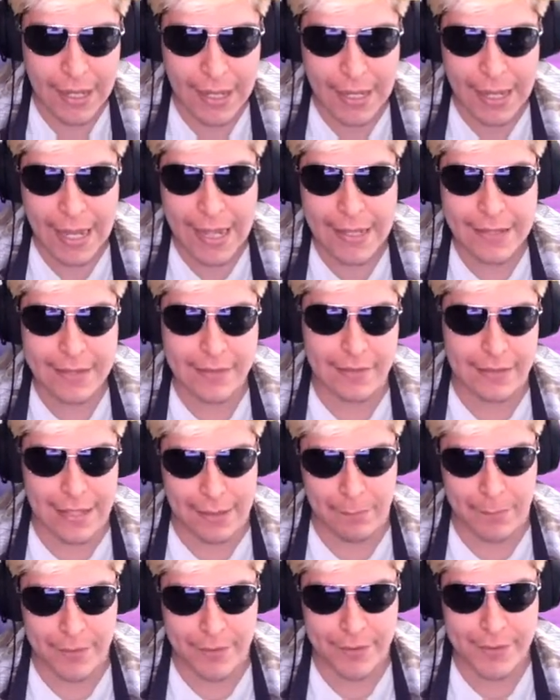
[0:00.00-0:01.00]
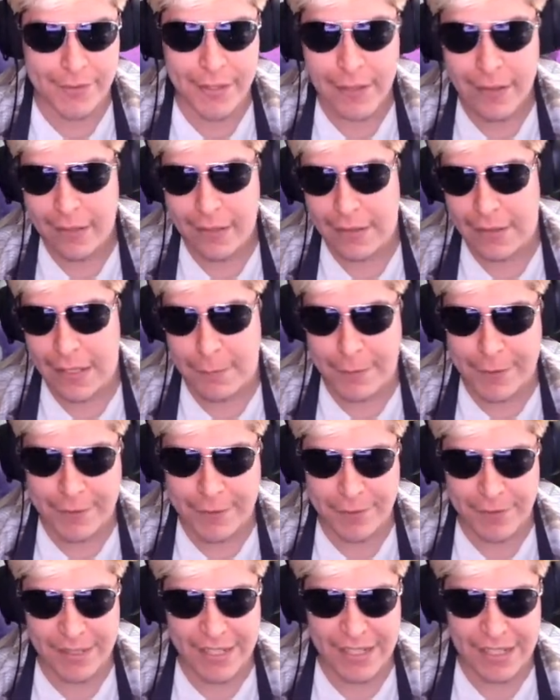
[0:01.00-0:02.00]
and Lapras.
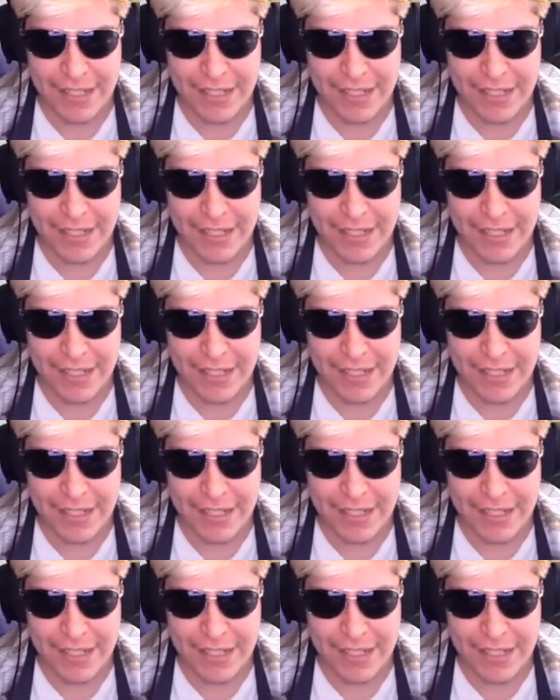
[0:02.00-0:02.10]
Lapras really